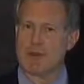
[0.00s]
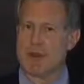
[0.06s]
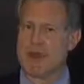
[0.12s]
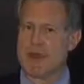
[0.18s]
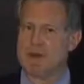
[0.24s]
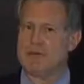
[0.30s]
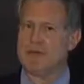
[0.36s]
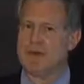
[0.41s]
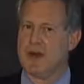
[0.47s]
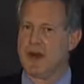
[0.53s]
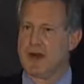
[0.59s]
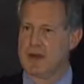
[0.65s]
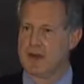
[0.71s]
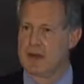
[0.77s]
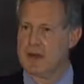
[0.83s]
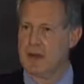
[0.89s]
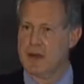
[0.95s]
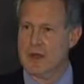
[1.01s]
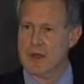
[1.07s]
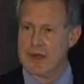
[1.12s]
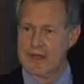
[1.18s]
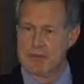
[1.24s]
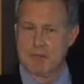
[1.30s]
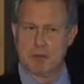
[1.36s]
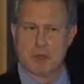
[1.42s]
grandfather
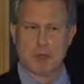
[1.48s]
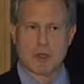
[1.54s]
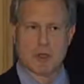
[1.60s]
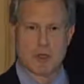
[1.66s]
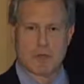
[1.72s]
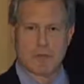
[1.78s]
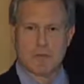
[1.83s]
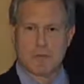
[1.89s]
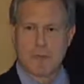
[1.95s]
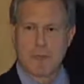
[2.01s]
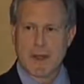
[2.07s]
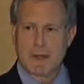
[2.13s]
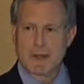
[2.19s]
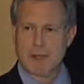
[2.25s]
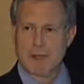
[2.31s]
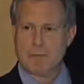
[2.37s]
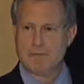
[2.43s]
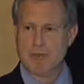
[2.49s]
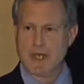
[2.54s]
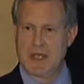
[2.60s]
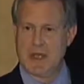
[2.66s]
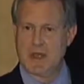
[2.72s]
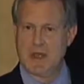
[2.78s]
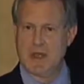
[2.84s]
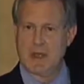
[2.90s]
in Brooklyn took
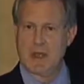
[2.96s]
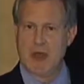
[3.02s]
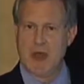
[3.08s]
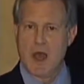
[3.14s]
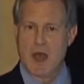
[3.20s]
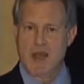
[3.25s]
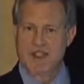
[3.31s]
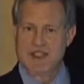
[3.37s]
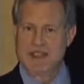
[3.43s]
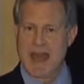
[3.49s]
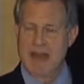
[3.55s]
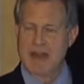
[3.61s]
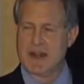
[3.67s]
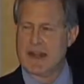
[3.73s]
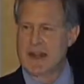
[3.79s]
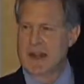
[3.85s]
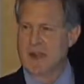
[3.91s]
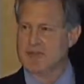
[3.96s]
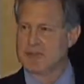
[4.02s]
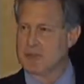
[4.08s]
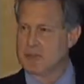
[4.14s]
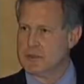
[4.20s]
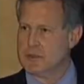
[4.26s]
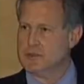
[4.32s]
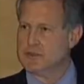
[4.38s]
me on Saturday
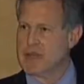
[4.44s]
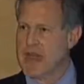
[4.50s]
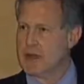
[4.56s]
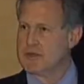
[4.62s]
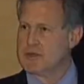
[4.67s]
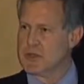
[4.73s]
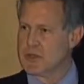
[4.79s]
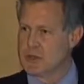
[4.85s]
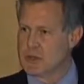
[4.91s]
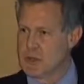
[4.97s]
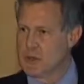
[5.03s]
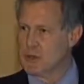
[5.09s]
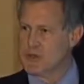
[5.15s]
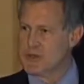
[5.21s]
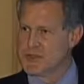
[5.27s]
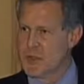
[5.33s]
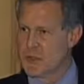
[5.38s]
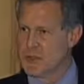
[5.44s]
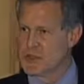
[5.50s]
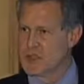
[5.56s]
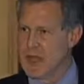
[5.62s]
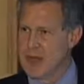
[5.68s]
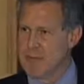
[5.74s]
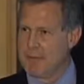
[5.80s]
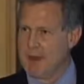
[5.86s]
afternoon down to the local soda
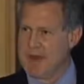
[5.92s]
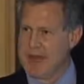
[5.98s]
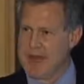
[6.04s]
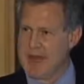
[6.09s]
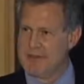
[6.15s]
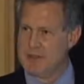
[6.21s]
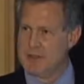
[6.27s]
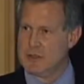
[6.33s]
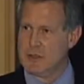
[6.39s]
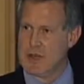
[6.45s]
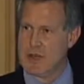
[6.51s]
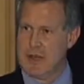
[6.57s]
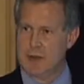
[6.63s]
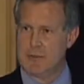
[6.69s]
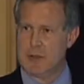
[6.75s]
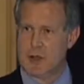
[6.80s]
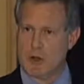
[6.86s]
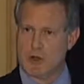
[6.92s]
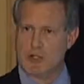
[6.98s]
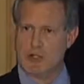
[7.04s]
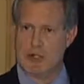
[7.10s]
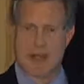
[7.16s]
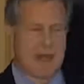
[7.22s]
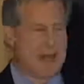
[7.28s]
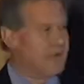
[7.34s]
shop on Avenue M and
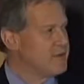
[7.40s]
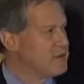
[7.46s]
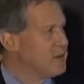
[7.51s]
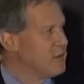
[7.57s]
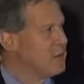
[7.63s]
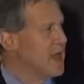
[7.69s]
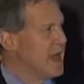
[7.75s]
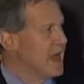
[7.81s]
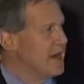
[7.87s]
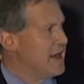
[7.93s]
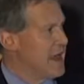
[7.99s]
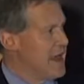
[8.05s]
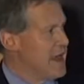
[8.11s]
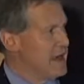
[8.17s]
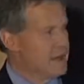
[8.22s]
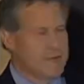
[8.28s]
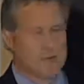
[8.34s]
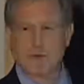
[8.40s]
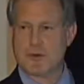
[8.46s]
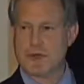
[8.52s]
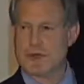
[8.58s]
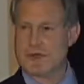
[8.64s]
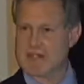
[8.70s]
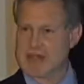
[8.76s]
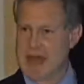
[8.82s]
Ocean Avenue, and every